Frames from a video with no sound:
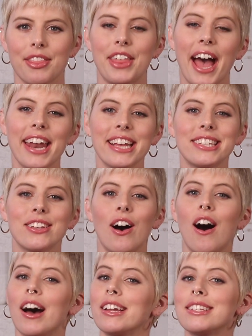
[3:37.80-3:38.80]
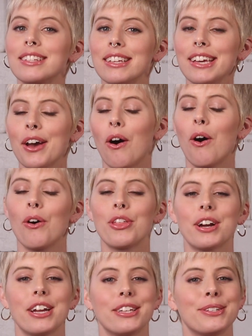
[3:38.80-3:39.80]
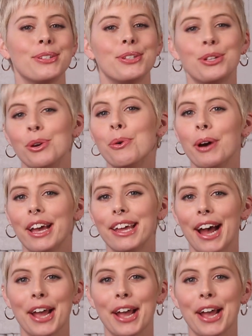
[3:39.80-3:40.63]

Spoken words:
That is honestly all there is to it.